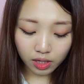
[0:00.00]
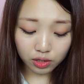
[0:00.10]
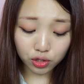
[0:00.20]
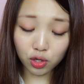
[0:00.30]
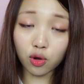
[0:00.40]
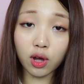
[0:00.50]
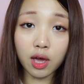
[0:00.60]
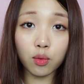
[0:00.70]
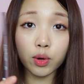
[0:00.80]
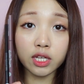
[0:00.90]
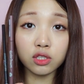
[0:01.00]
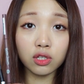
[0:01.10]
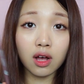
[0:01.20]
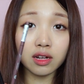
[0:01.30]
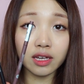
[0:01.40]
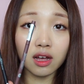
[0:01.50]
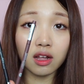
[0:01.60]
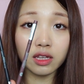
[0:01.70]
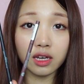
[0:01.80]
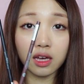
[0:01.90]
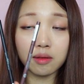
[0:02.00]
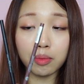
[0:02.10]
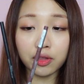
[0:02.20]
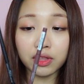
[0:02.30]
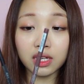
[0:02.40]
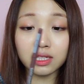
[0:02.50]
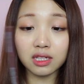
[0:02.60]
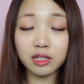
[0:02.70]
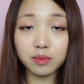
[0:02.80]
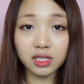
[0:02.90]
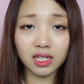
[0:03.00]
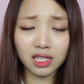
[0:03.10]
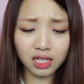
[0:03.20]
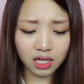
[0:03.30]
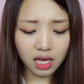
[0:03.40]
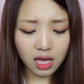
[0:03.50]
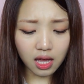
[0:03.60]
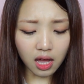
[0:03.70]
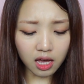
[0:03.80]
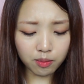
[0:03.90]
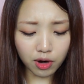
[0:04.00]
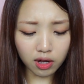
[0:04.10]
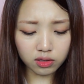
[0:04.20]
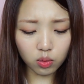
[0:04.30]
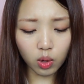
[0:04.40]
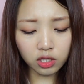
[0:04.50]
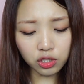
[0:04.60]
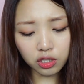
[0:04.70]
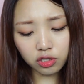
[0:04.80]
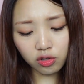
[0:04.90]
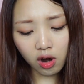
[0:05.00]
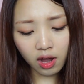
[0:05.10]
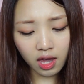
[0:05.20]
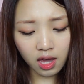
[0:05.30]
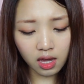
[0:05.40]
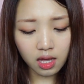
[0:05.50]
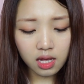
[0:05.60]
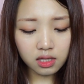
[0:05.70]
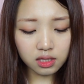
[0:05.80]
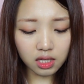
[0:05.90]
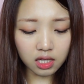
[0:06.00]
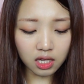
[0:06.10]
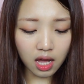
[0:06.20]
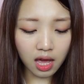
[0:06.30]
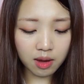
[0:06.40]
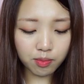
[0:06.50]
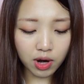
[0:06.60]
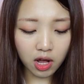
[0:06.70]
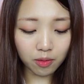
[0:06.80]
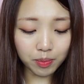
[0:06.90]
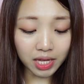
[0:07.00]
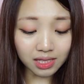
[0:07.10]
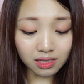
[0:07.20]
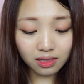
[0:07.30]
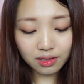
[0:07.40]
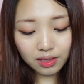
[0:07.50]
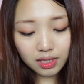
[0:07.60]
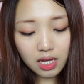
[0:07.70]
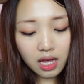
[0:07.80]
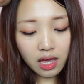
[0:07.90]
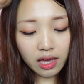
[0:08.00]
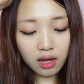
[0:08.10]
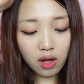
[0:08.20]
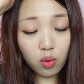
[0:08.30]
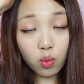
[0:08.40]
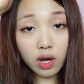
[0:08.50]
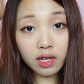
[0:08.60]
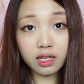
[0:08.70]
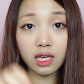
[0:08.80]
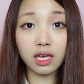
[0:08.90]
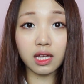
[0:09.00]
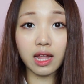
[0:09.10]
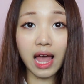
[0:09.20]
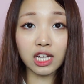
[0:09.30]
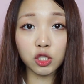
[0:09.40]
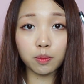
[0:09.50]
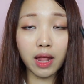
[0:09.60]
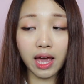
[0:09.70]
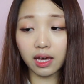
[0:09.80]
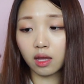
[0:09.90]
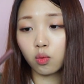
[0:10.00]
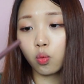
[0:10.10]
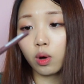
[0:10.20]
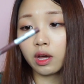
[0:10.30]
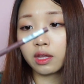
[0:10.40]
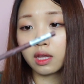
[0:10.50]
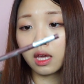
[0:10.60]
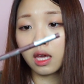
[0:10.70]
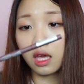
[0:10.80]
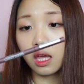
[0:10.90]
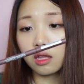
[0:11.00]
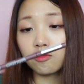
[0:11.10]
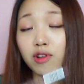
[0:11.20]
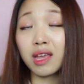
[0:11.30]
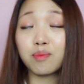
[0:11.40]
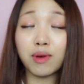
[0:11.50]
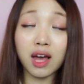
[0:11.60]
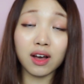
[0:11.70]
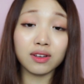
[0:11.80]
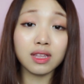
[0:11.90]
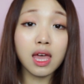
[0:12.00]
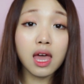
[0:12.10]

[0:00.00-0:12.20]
So I went to Holika and bought these Slim Skinny Eyebrows Wonder Drawing Skinny Eyebrow Pencils. I got one in ash black and one in red brown.